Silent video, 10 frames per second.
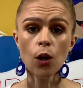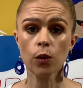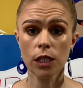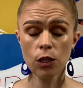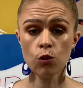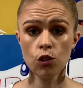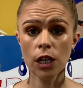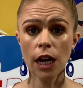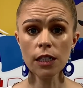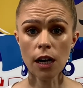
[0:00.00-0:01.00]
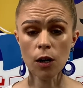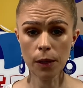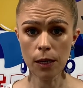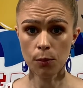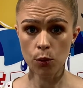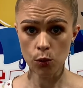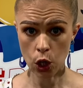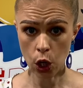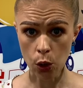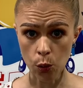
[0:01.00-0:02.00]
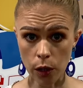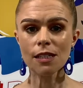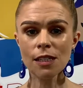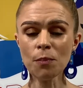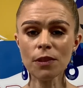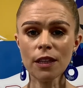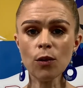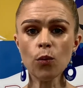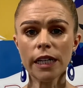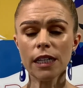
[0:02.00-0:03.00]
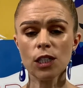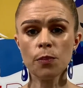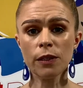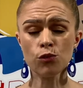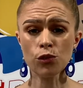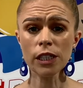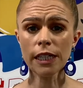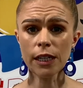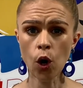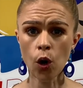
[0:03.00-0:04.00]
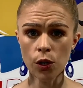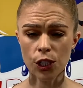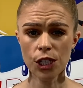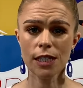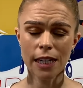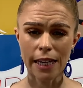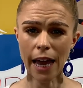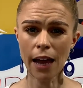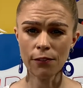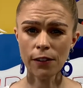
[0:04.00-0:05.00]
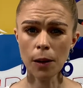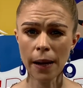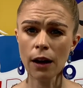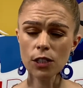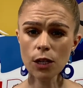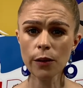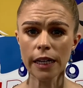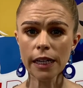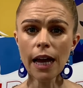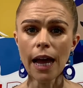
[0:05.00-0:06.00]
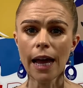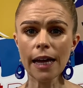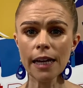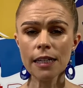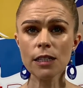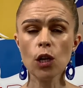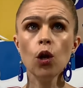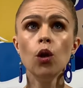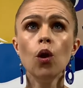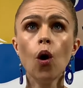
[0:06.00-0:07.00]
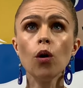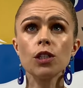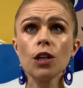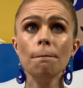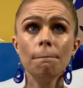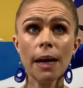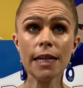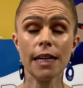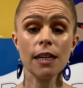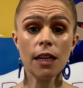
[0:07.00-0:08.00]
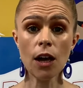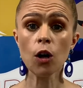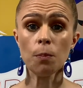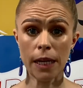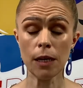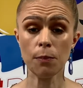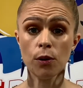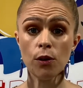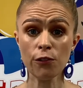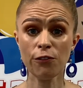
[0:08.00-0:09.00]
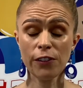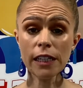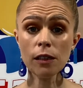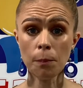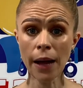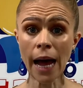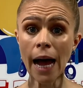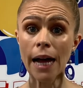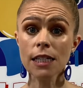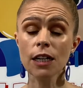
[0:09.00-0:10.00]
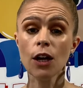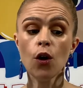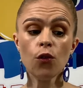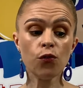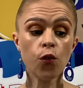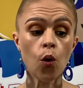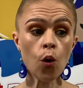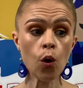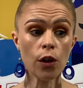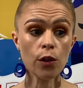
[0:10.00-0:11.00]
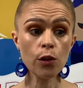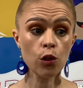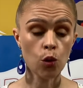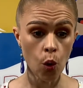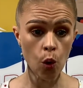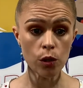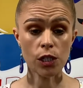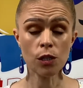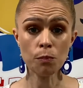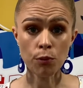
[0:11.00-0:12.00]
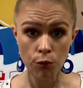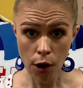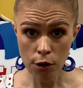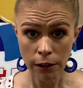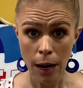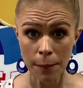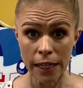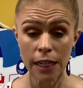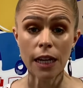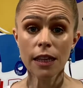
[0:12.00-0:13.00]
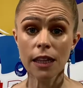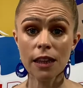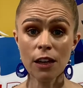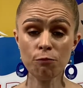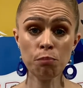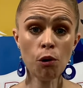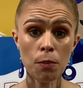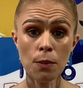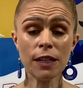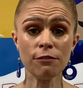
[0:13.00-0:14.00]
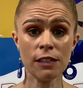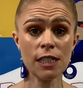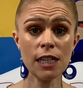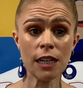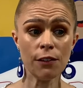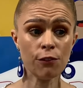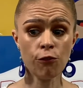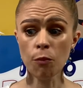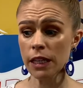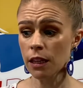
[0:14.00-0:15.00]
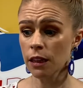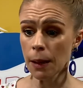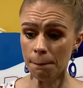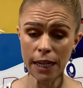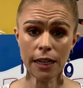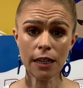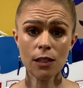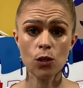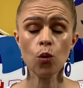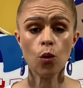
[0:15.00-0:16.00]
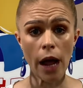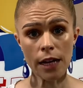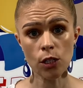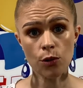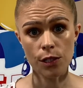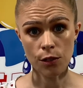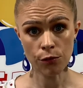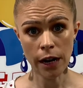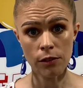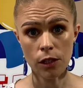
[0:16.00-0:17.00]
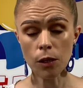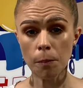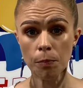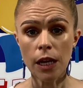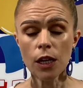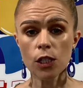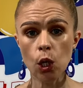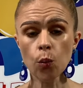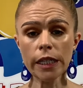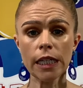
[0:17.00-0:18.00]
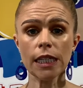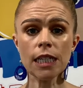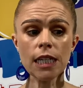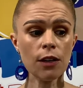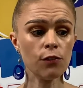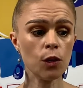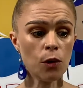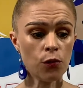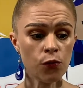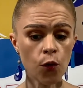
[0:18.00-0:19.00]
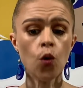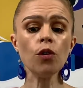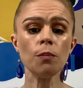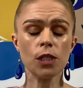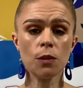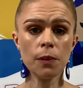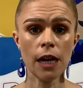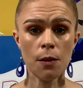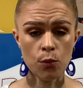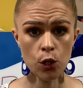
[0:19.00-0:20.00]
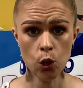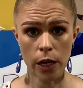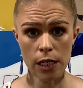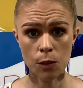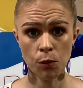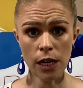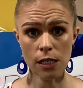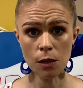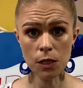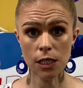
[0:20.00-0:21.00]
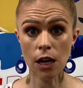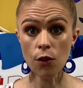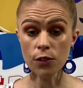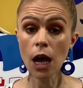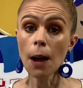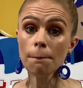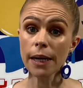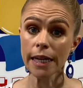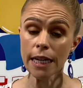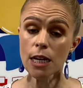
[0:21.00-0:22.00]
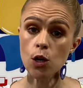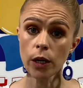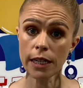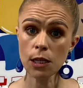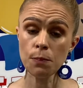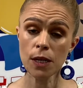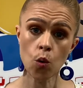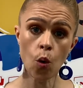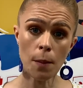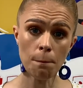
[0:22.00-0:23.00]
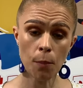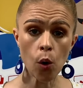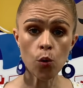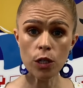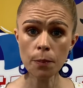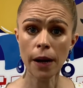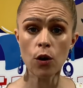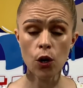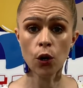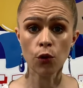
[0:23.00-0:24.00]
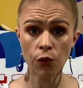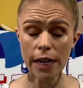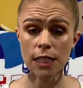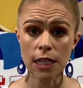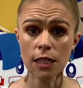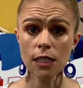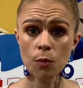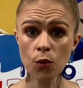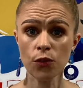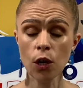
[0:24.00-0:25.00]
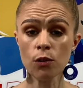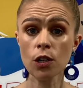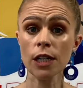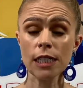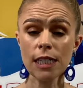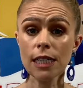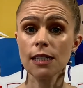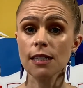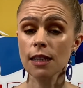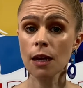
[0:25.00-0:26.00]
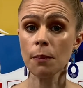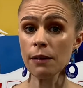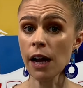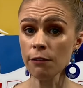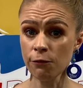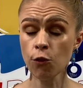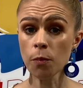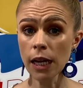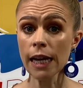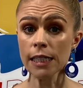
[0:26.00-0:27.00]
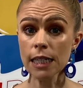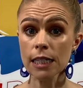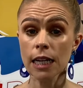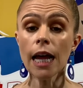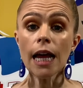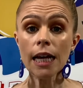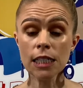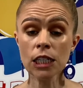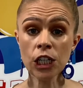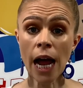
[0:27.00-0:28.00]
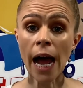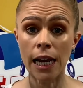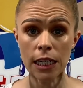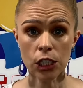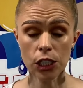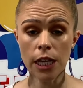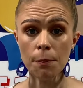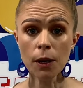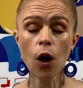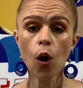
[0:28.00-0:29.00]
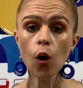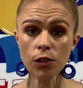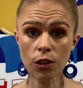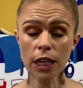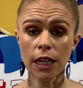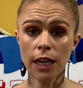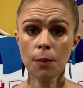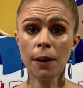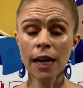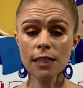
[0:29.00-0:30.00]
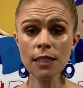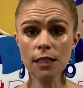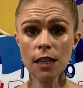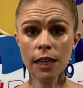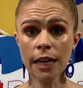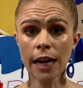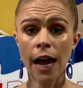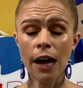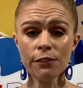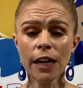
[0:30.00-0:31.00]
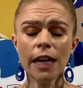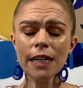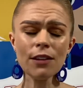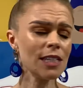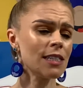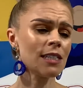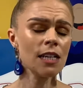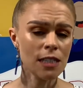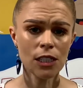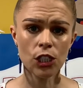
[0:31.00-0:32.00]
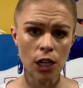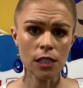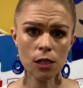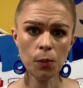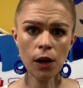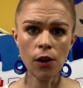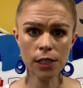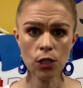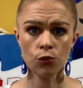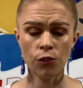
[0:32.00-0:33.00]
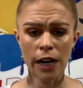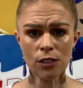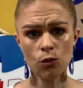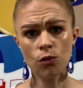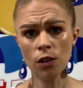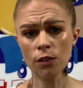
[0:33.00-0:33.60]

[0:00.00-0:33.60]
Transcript: with children and young people too. Something we need to be really conscious and careful about doing is not making young people feel bad for thoughts and programming that they've probably received from either their peers or adults around them. So we need to give them a forum to be able to express themselves, but equally to be quite bold about correcting some of those ideas that they may have formulated, and to challenge them on thinking patterns that they have. Now, this doesn't just apply to race, although